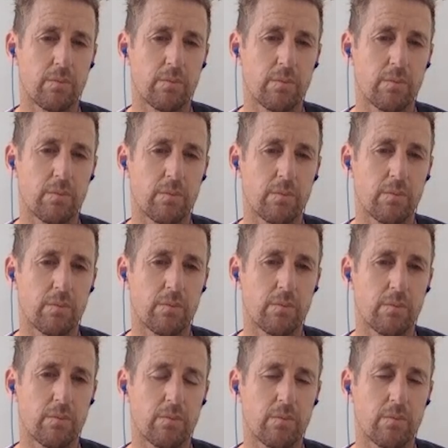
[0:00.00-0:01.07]

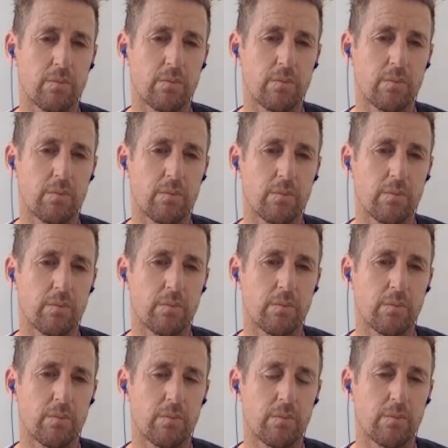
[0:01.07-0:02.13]

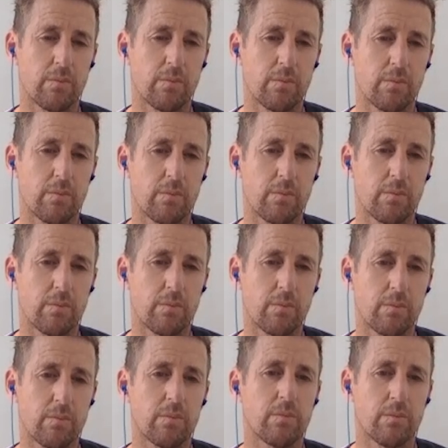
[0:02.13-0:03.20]

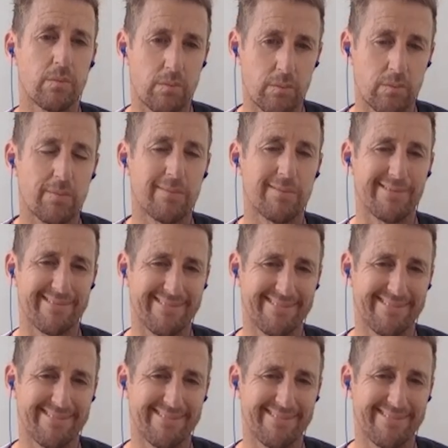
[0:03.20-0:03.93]
(not speaking)